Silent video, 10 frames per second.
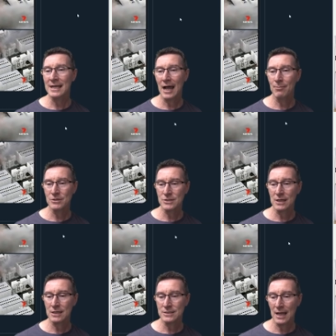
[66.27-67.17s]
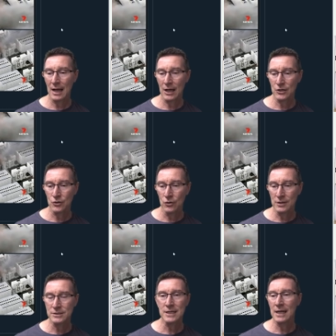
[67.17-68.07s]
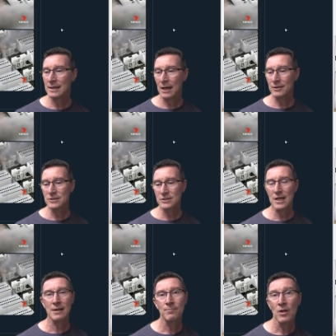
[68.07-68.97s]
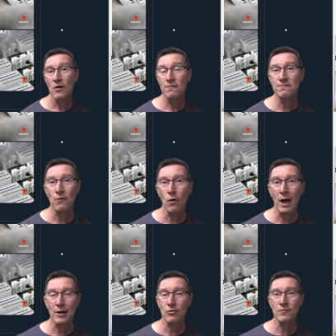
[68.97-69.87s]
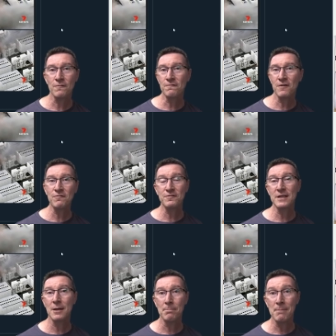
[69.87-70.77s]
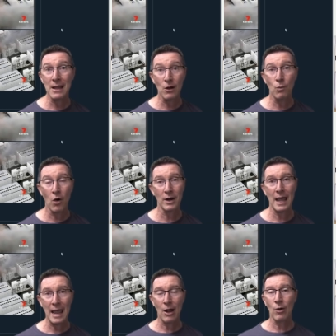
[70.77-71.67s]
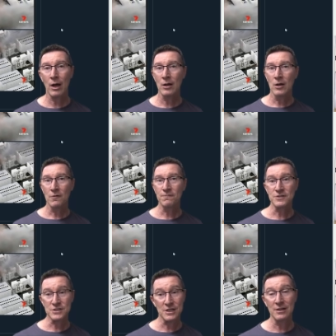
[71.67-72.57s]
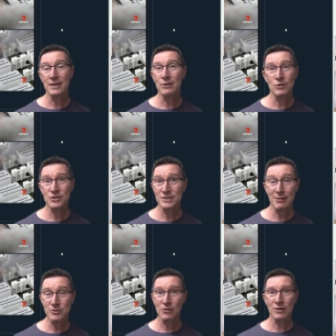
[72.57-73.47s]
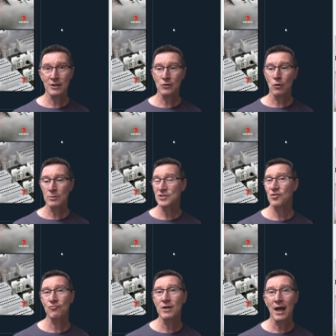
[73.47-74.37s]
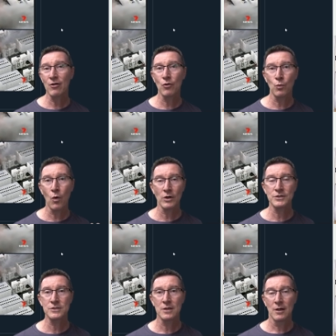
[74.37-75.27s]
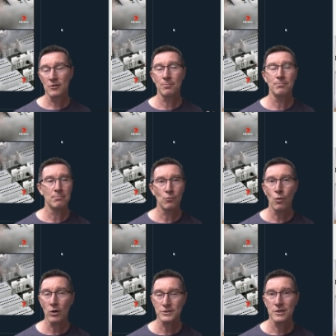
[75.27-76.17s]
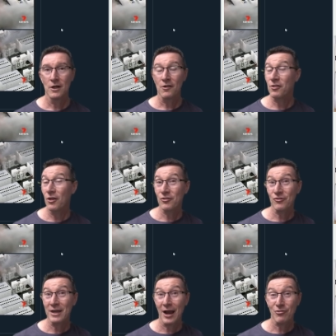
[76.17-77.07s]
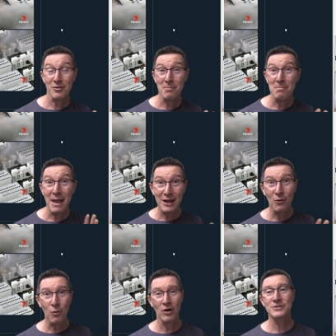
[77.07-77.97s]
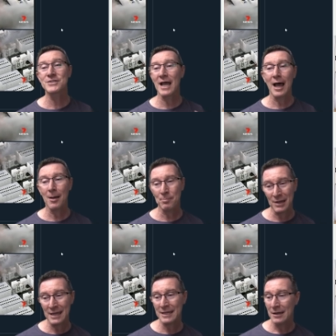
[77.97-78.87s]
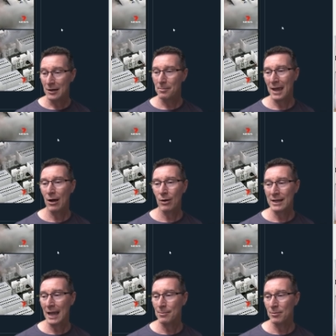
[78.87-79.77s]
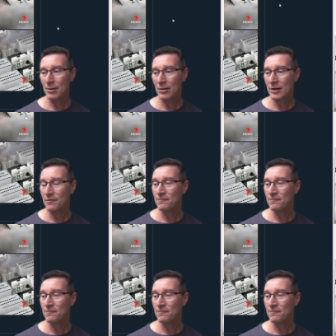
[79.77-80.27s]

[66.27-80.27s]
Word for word: come as these uh, units here. Now, this is a 450 megawatt hour facility, which is absolutely enormous 300 watts watts. 300 megawatts are peak power capability,